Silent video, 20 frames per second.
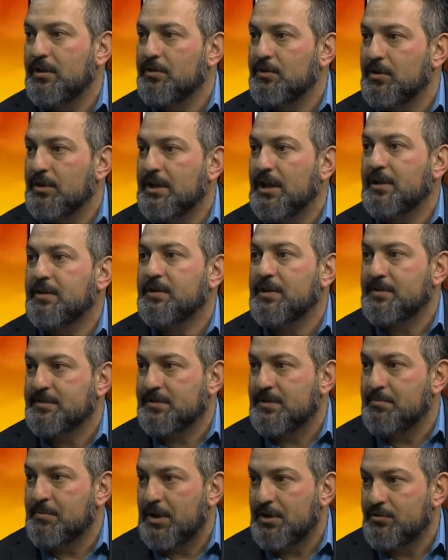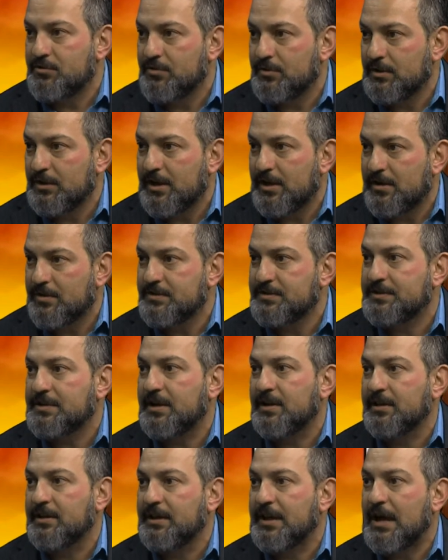to get testamentary letters that
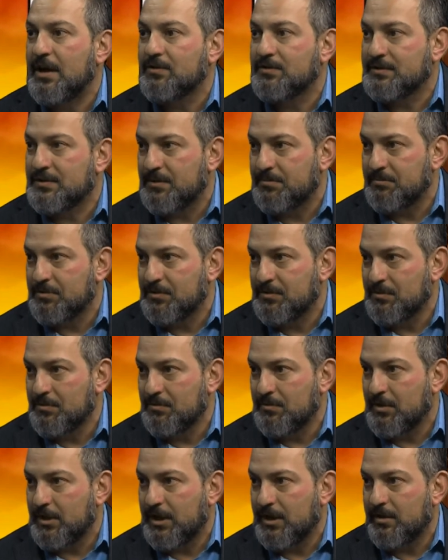allows them to do that.